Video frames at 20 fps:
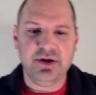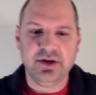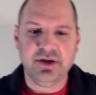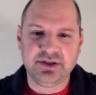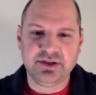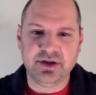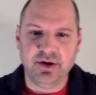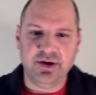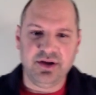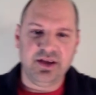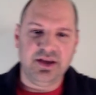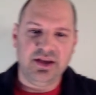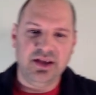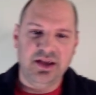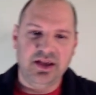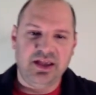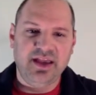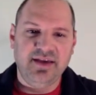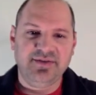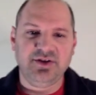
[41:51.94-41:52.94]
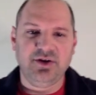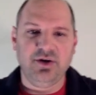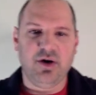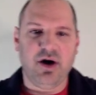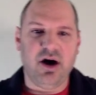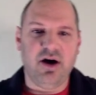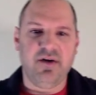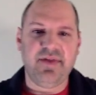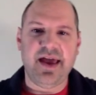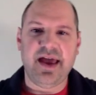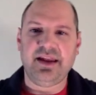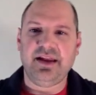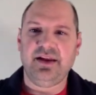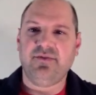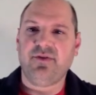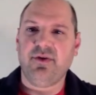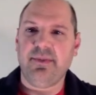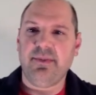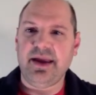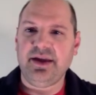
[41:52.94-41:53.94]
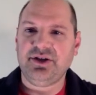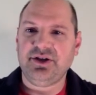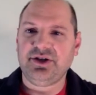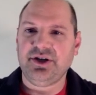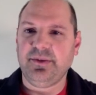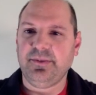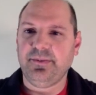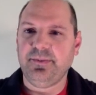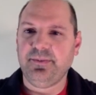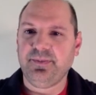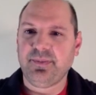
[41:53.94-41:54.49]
So it gives you all of that information.